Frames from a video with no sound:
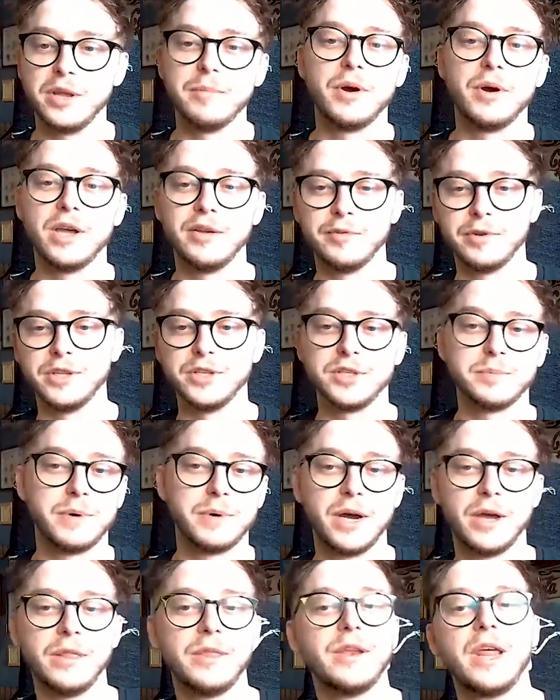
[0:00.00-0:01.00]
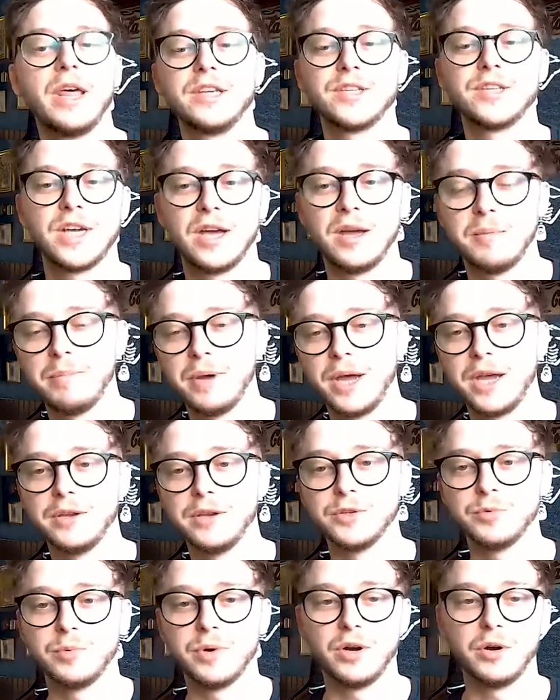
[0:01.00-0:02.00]
It might even inspire the next campaign
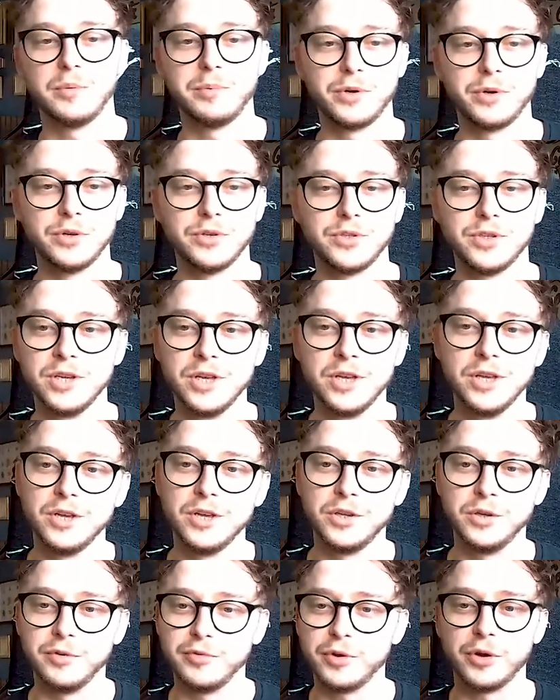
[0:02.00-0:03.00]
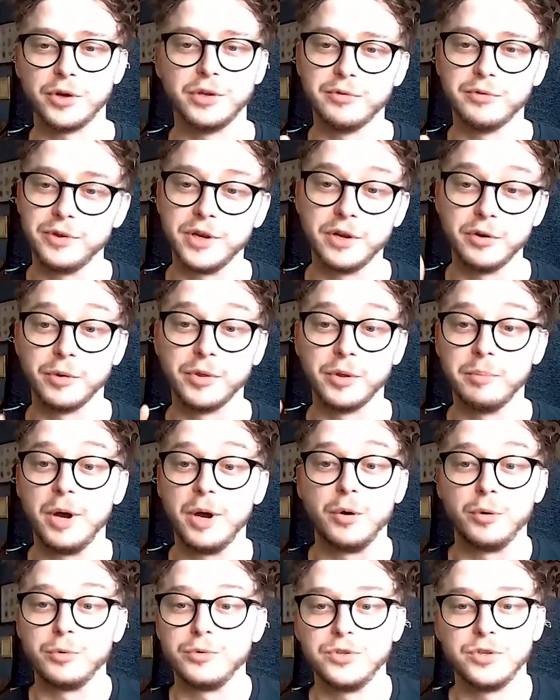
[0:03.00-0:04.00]
as well because you've got your finger on the
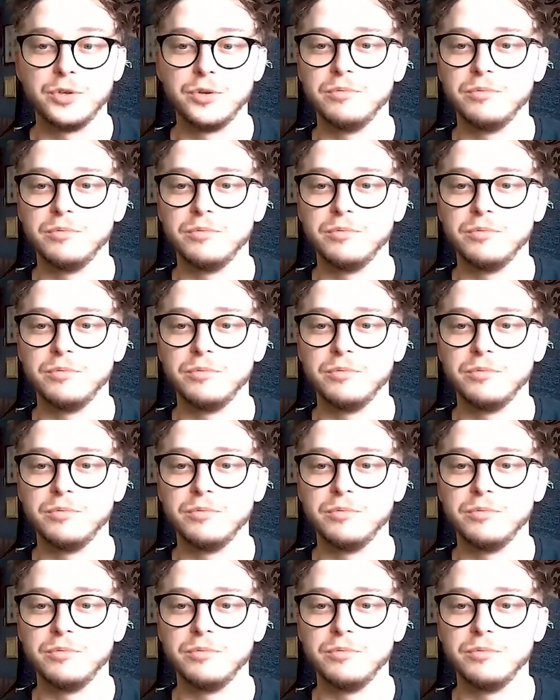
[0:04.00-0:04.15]
pulse.